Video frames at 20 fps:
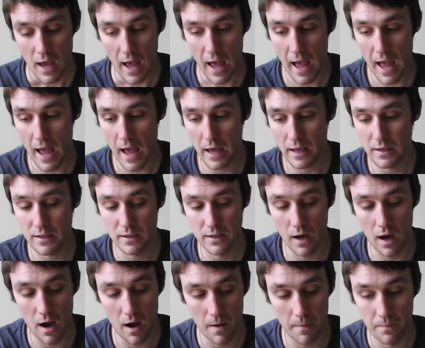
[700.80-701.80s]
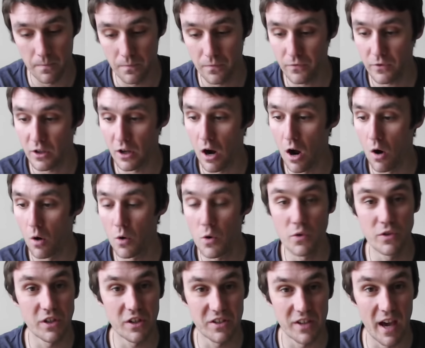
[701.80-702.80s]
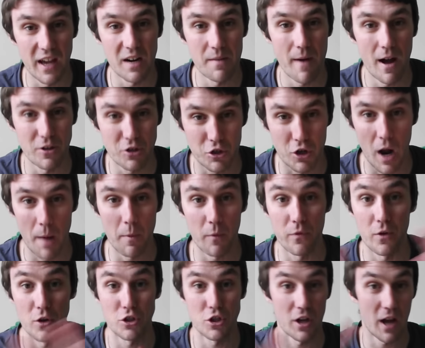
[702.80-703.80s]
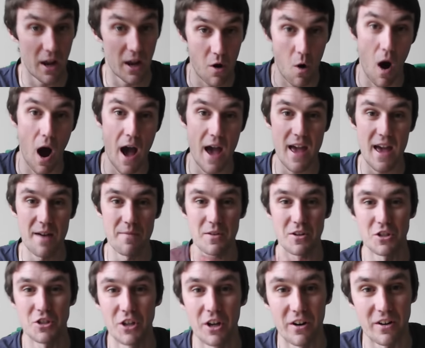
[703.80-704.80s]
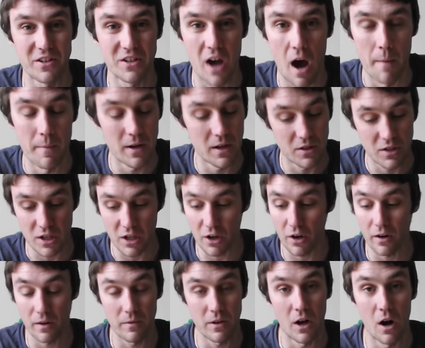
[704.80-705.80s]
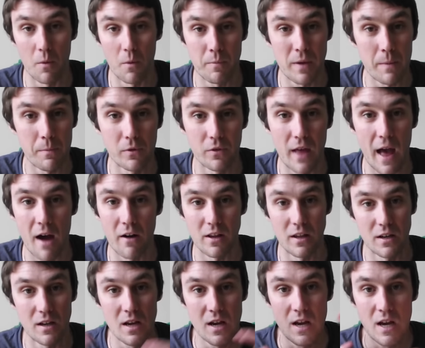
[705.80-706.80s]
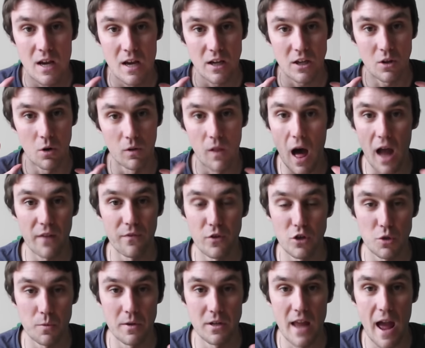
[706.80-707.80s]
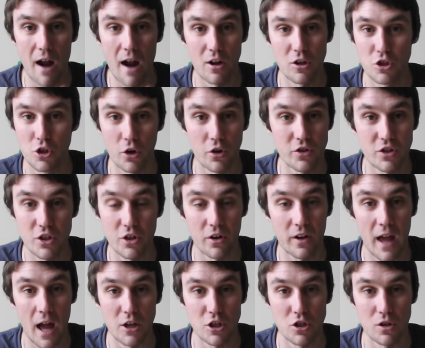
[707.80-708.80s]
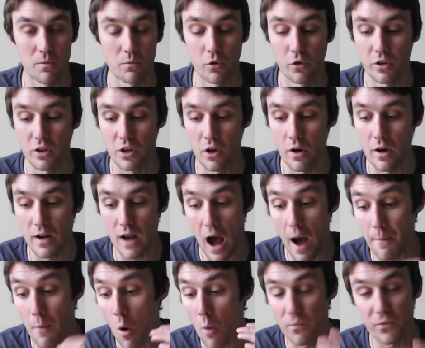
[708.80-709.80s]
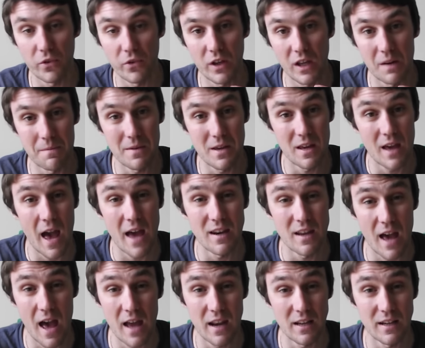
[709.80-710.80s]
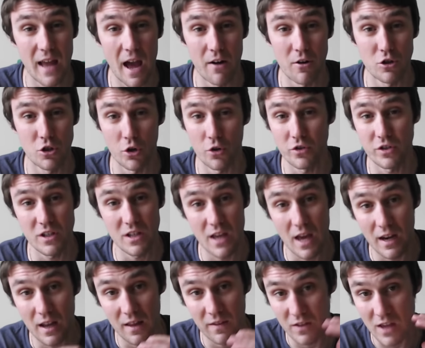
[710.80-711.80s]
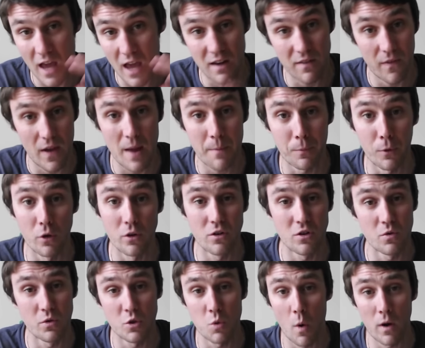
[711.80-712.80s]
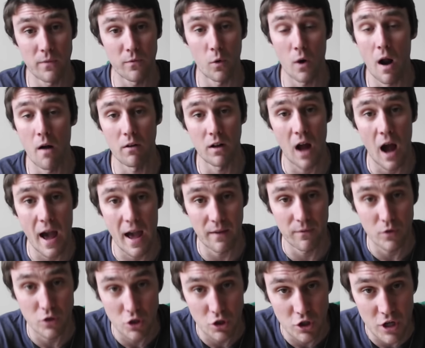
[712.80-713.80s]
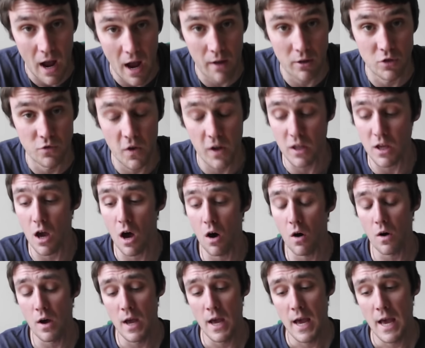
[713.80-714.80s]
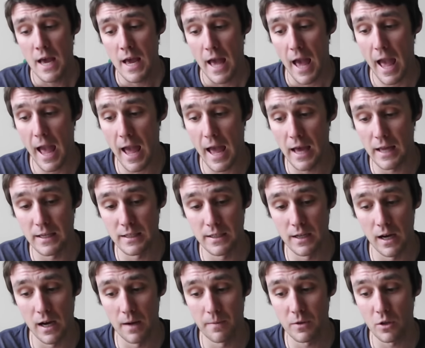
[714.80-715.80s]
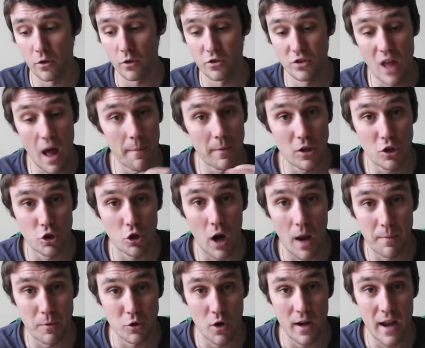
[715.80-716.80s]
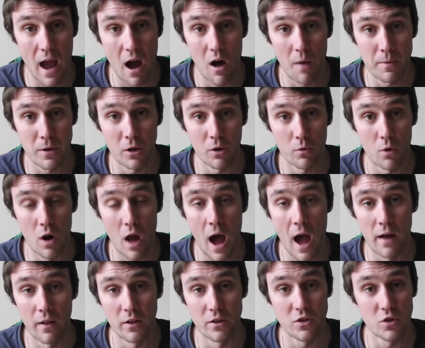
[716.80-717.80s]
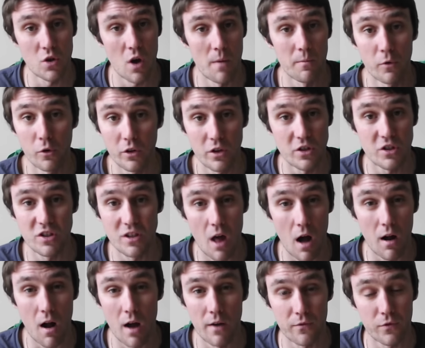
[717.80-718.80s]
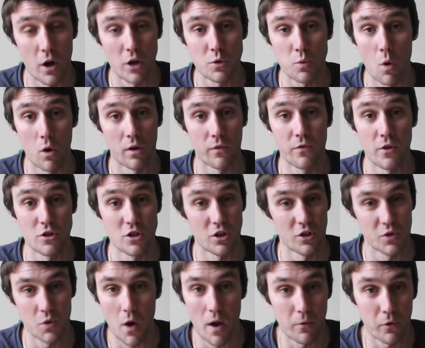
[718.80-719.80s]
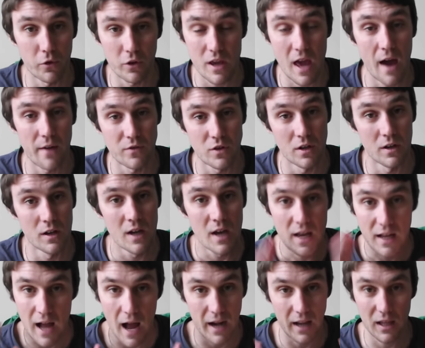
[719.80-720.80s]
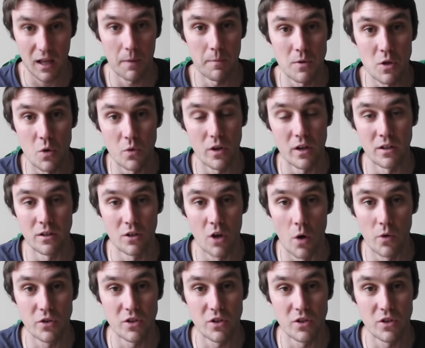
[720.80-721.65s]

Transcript: And you know, who's excited about striper fishing? I know I am this year. It's coming. It's here. You know, people down in, you know, a lot of fishermen down in Jersey are catching them really good. I'm hopefully going to be heading down to Jersey in the end of April to do a 24-hour kayak fishing challenge video. And you know, there's not many stripers right now up here in Rhode Island, so I'm really stuck on freshwater fishing. So I really have to kind of commute and go